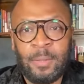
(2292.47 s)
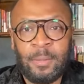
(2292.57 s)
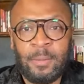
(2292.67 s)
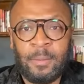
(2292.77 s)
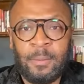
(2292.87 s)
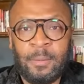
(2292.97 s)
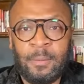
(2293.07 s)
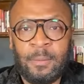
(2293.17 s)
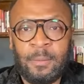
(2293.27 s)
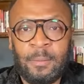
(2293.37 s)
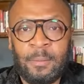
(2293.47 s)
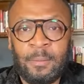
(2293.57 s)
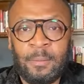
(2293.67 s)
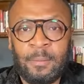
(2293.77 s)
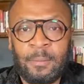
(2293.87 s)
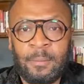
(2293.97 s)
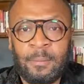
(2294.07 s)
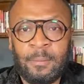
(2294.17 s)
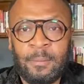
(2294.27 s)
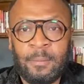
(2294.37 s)

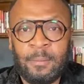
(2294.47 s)
(no one is talking)